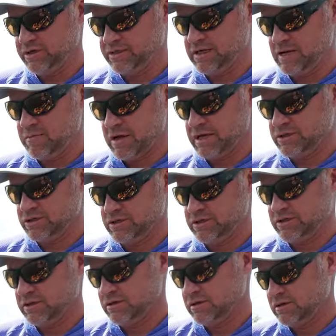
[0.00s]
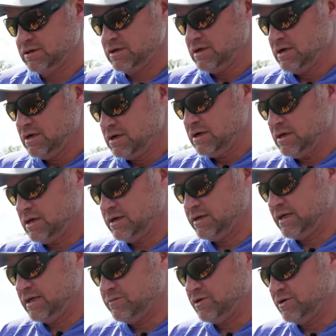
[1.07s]
these same edges. A lot
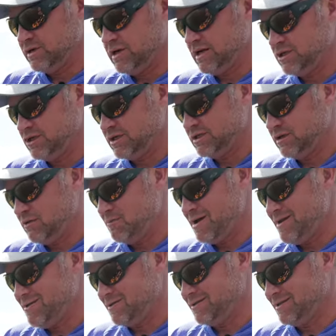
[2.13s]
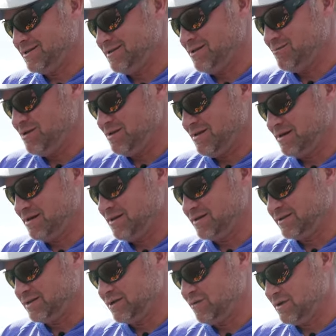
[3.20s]
of times you'll catch these little males and they'll be a lot
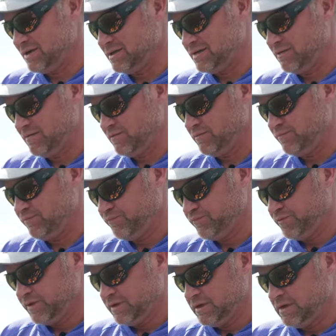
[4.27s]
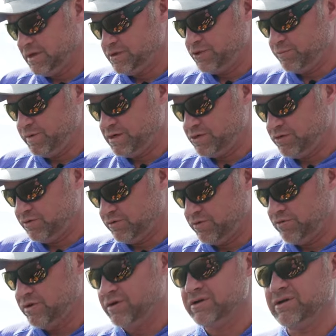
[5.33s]
less aggressive as you're pitching
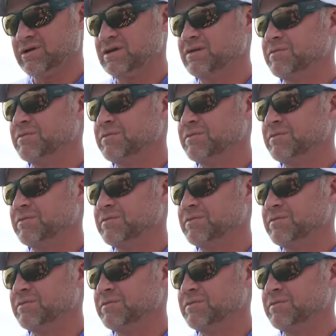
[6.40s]
through there, you'll end